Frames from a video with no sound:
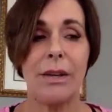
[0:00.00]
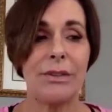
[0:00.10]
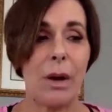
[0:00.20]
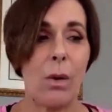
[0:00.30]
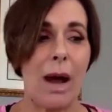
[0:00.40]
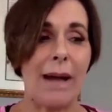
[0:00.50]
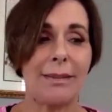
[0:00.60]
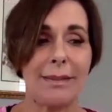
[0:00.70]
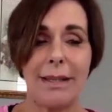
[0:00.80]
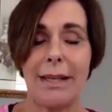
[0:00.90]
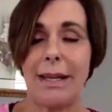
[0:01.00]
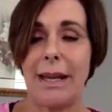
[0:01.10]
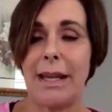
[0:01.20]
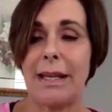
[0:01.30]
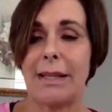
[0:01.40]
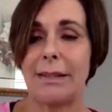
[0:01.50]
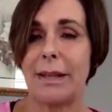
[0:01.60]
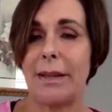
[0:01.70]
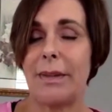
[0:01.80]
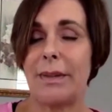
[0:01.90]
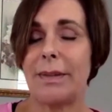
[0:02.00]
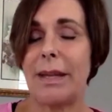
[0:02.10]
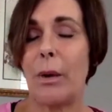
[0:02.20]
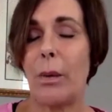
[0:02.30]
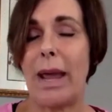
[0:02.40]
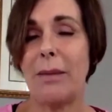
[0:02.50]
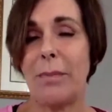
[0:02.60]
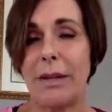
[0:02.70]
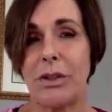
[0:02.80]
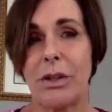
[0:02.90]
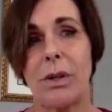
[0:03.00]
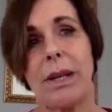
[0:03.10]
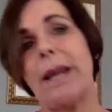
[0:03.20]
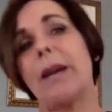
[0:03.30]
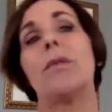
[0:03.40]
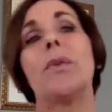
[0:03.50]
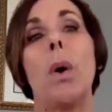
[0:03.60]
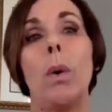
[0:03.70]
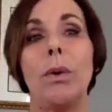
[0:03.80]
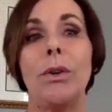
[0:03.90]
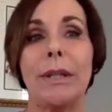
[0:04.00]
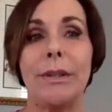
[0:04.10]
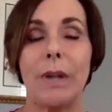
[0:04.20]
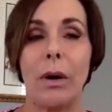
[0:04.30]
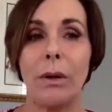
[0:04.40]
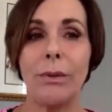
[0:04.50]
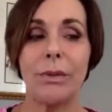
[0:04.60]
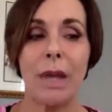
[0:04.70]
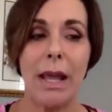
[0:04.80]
So I see in the COA measure, care for older adults,